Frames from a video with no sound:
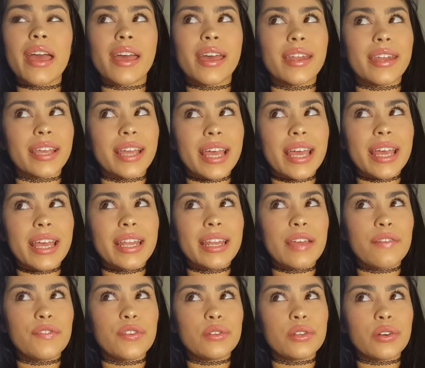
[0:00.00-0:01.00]
And again,
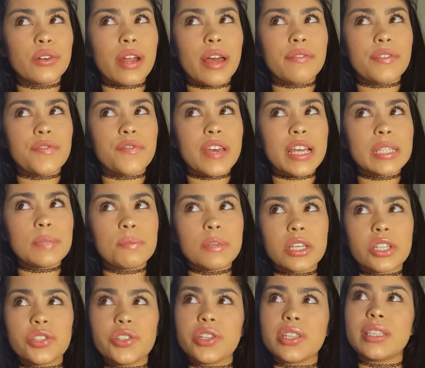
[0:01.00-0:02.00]
if you don't have a Facebook,
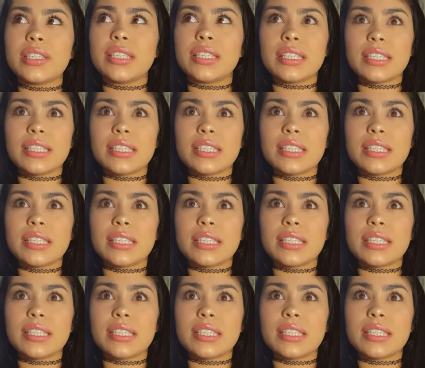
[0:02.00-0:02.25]
just